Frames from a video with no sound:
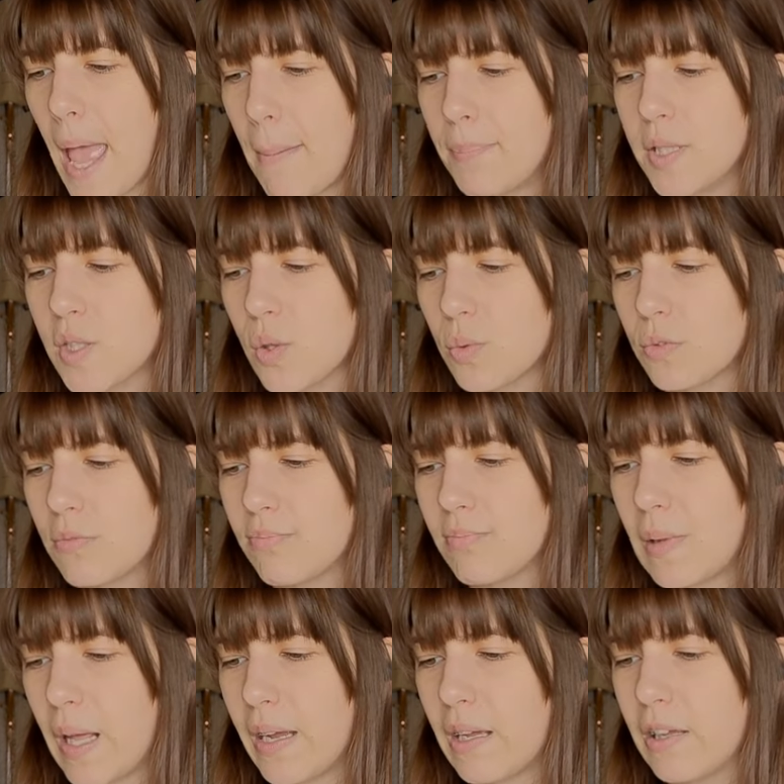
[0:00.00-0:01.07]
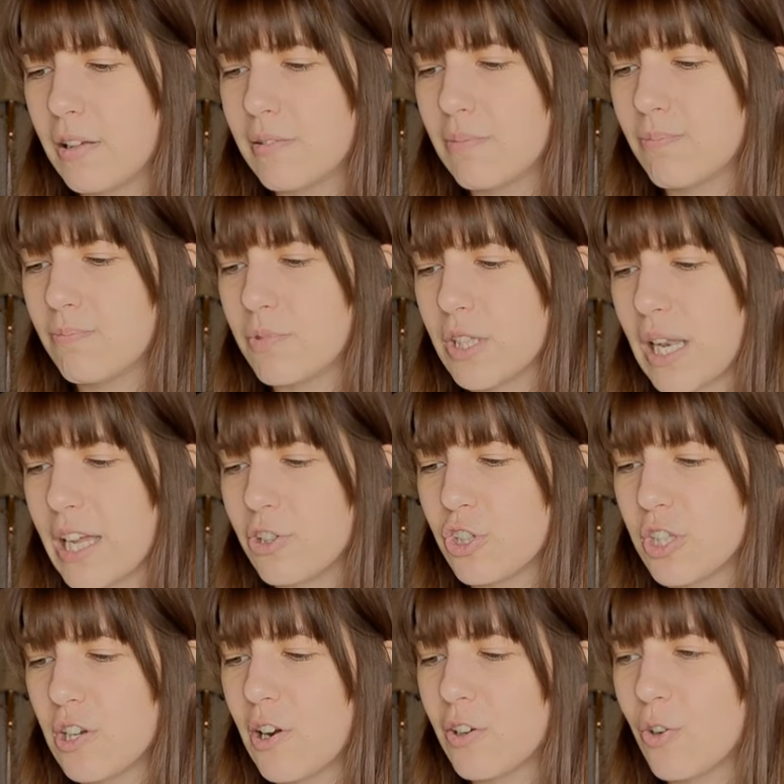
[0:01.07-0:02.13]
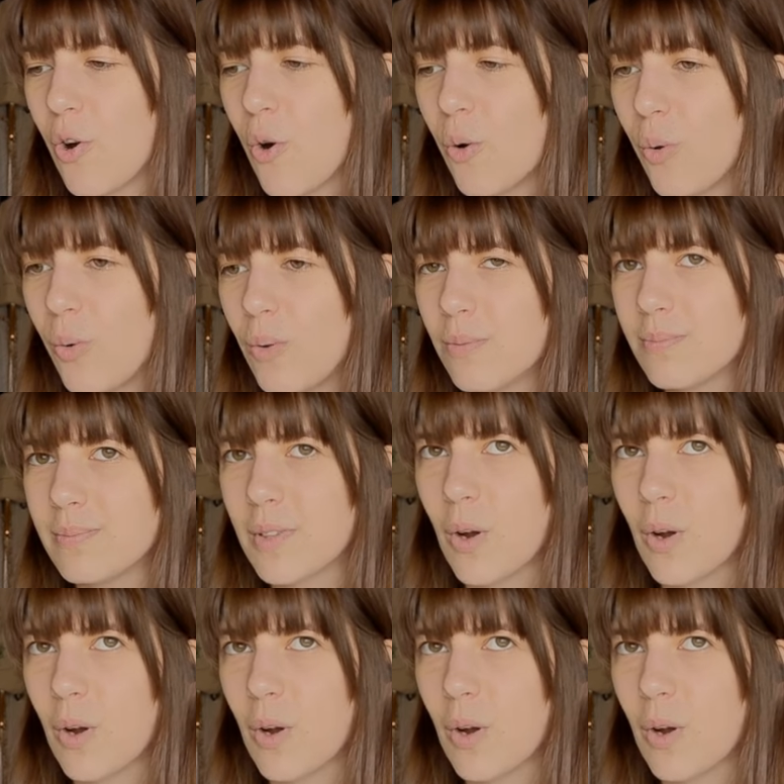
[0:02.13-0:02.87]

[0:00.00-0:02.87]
episode, like / yarn haul